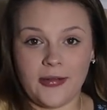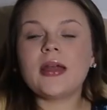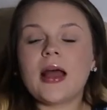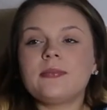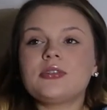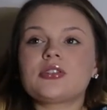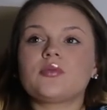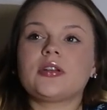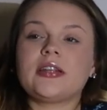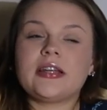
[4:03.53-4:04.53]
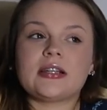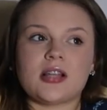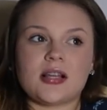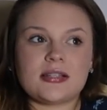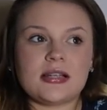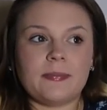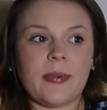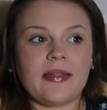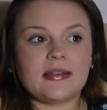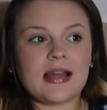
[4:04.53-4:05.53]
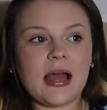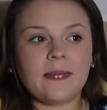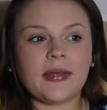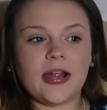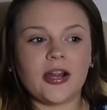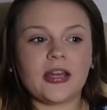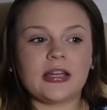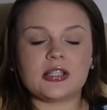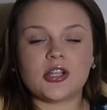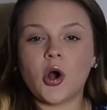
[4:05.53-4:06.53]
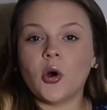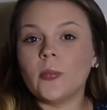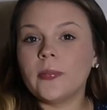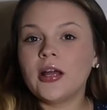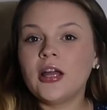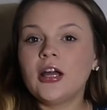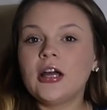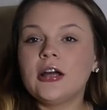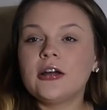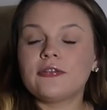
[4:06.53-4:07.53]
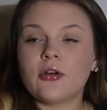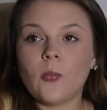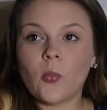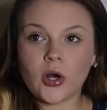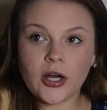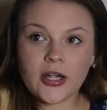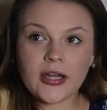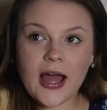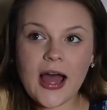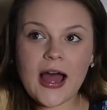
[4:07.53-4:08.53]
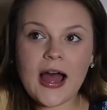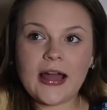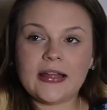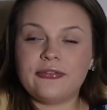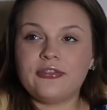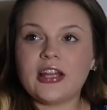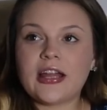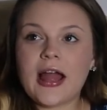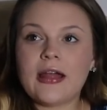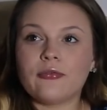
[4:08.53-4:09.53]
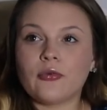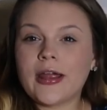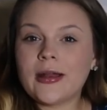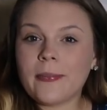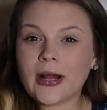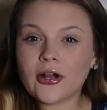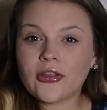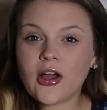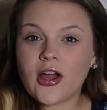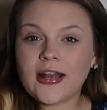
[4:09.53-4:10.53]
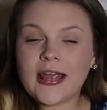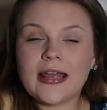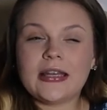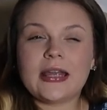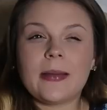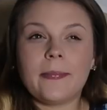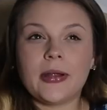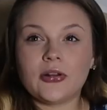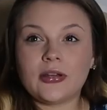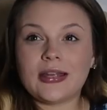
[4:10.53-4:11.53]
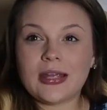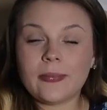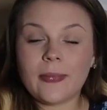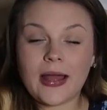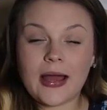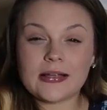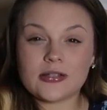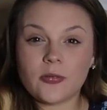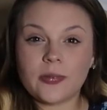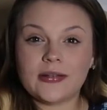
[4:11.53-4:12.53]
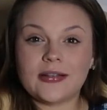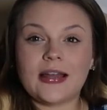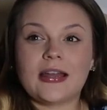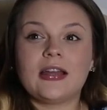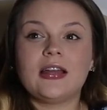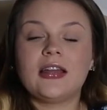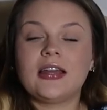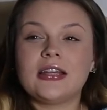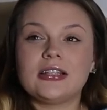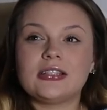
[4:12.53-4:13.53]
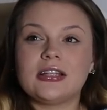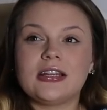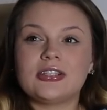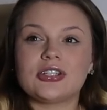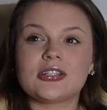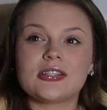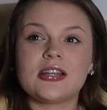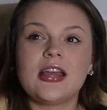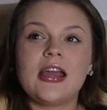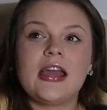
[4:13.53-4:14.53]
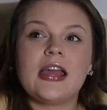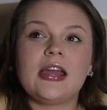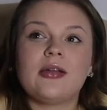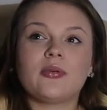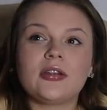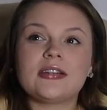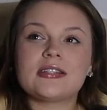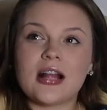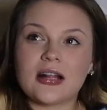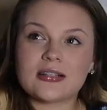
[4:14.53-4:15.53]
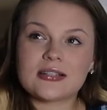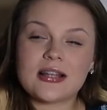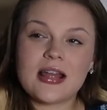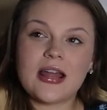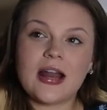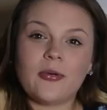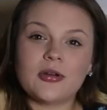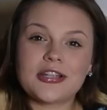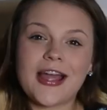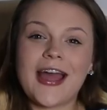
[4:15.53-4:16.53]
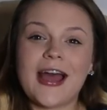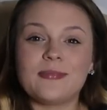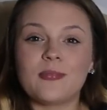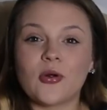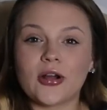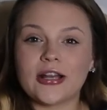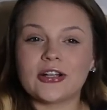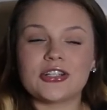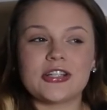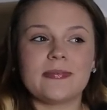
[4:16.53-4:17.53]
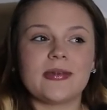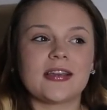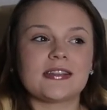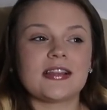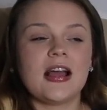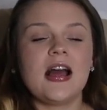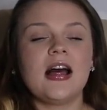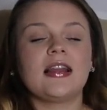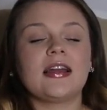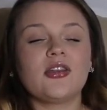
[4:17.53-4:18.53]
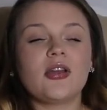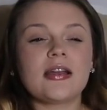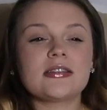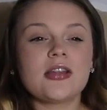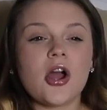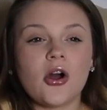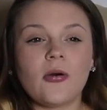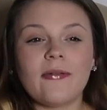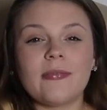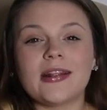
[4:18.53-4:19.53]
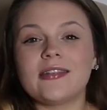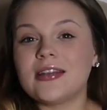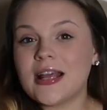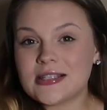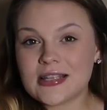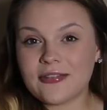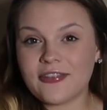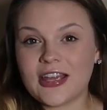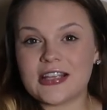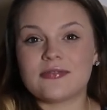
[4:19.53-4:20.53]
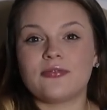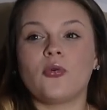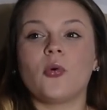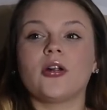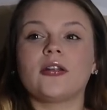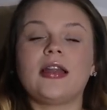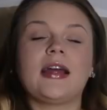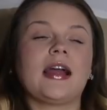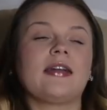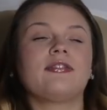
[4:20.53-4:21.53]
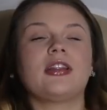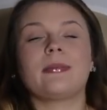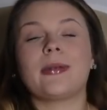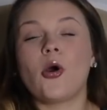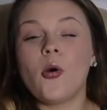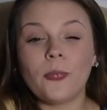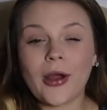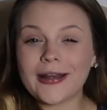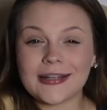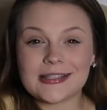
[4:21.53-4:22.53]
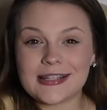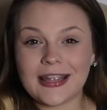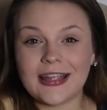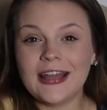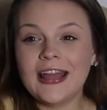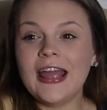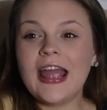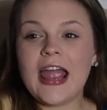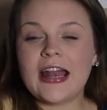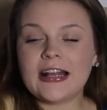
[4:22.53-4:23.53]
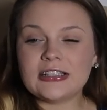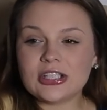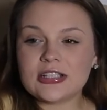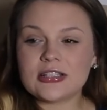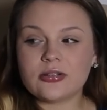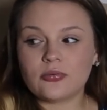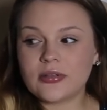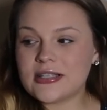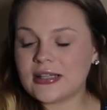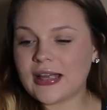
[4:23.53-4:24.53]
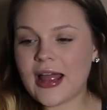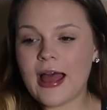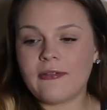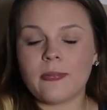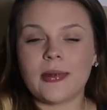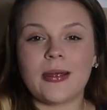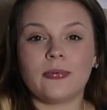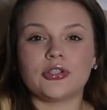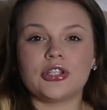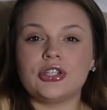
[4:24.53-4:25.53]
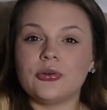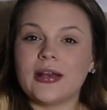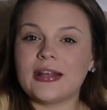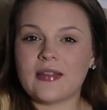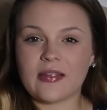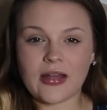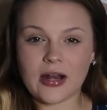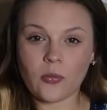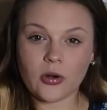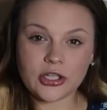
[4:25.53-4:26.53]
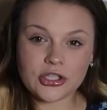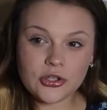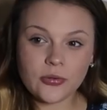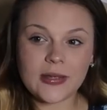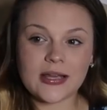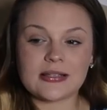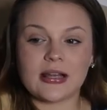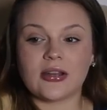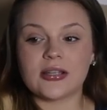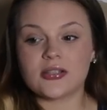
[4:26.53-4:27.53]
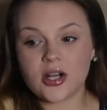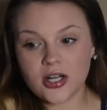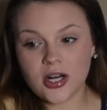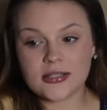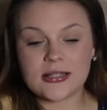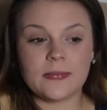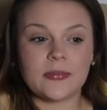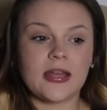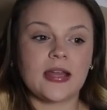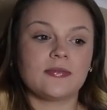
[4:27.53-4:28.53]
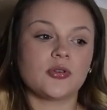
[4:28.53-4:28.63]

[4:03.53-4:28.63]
Yeah, I'm just really exhausted. By the time Garick gets home from work, I feel like I ran a marathon and can barely keep my eyes open. Like it, it just, it really sucks. And I wish I had more energy because like you guys know, I've been in the nesting phase for like, I feel like my whole pregnancy. And I just recently, I haven't been able to do anything that I want to do because I'll get started on something.